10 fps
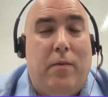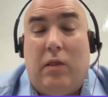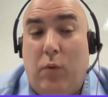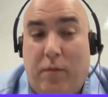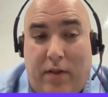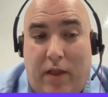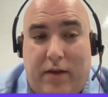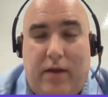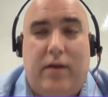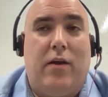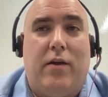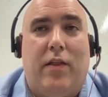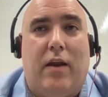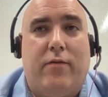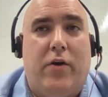we've been lucky. A
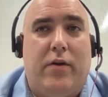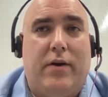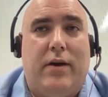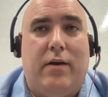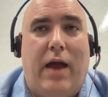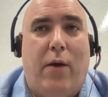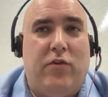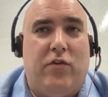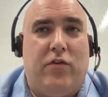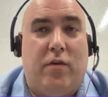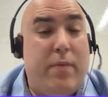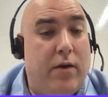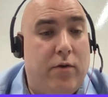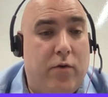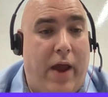lot of our acquisitions have
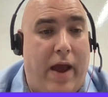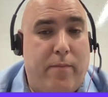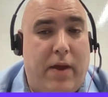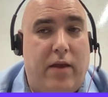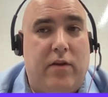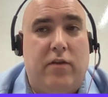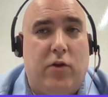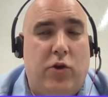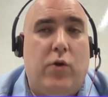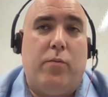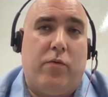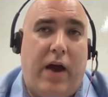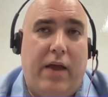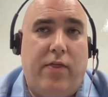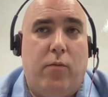been React-based, and so you can
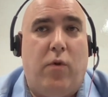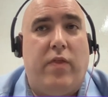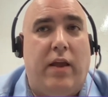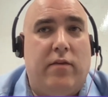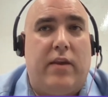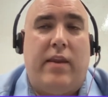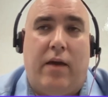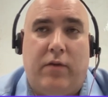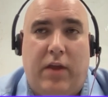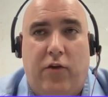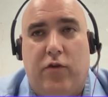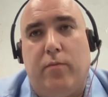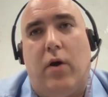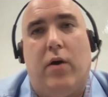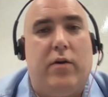provide them with things like navigation
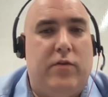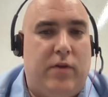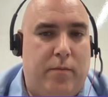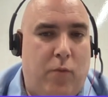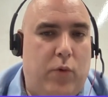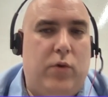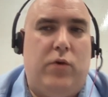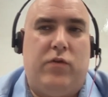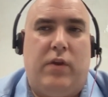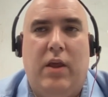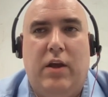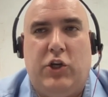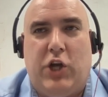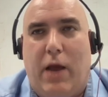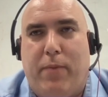bars and modals and
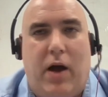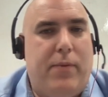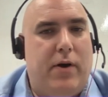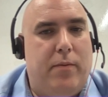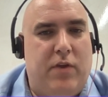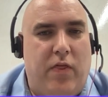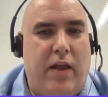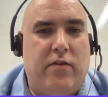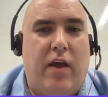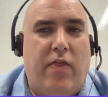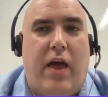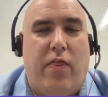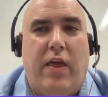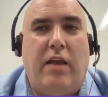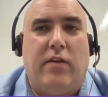chat pop-ups and things like
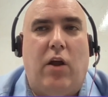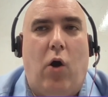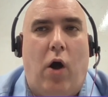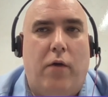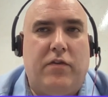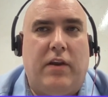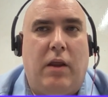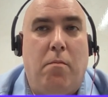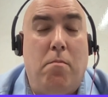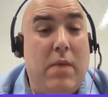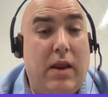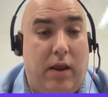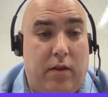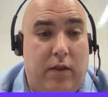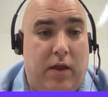that, things that all of a sudden
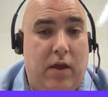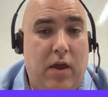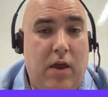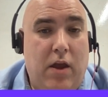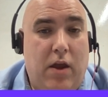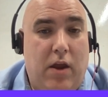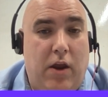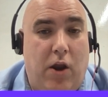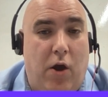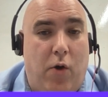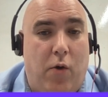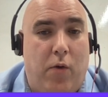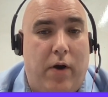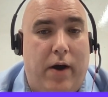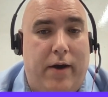immediately
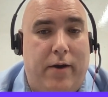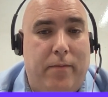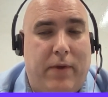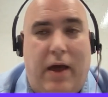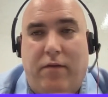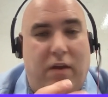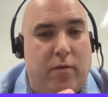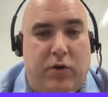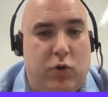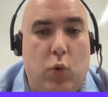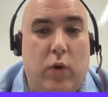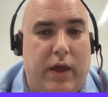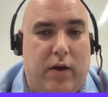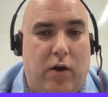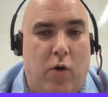kind of give them a
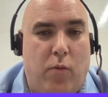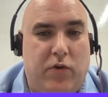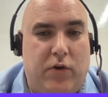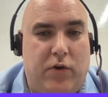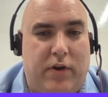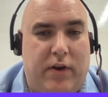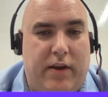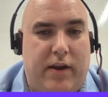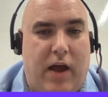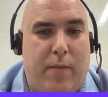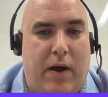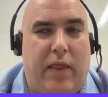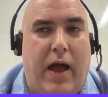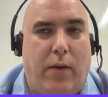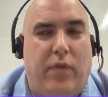toolkit almost to come
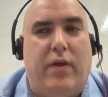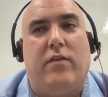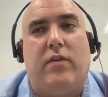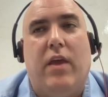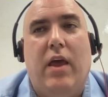online with us.